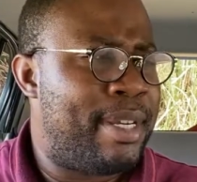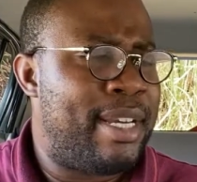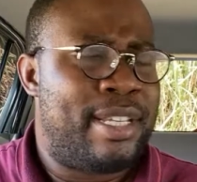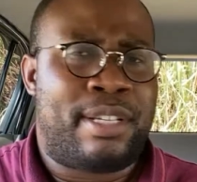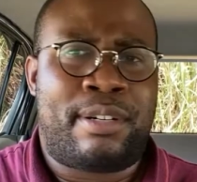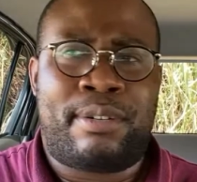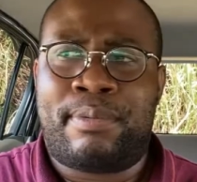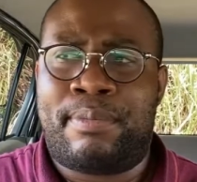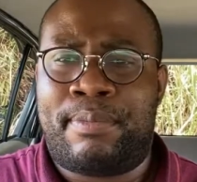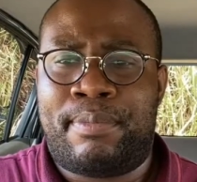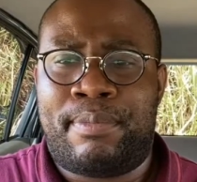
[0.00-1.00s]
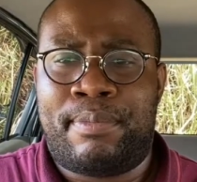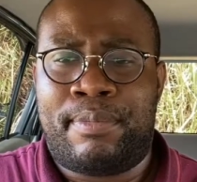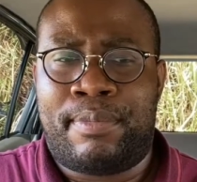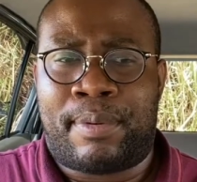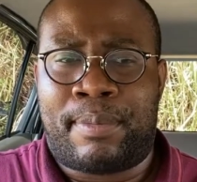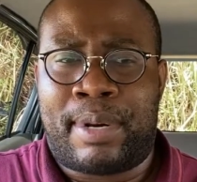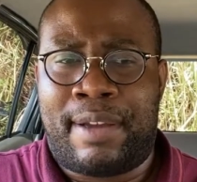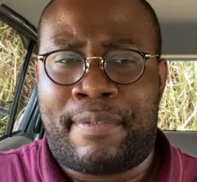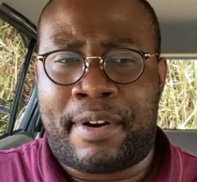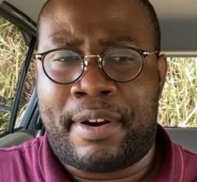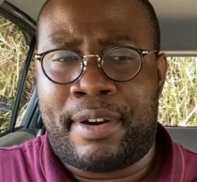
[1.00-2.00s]
So from what I've
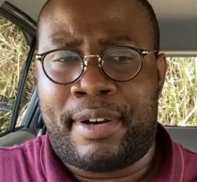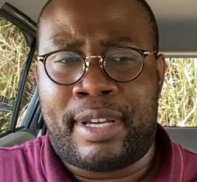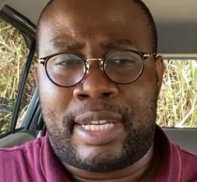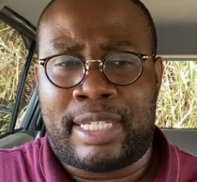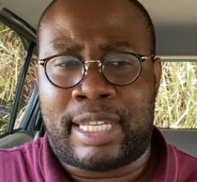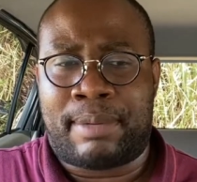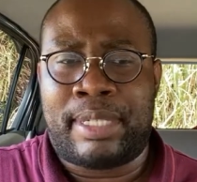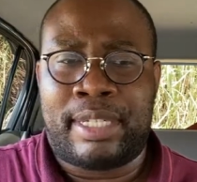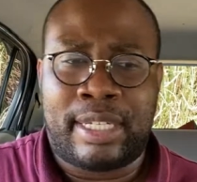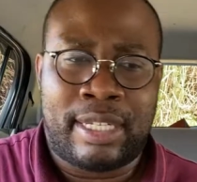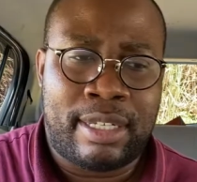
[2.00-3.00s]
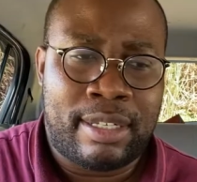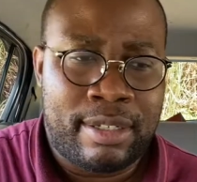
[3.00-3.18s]
heard, a Sanshin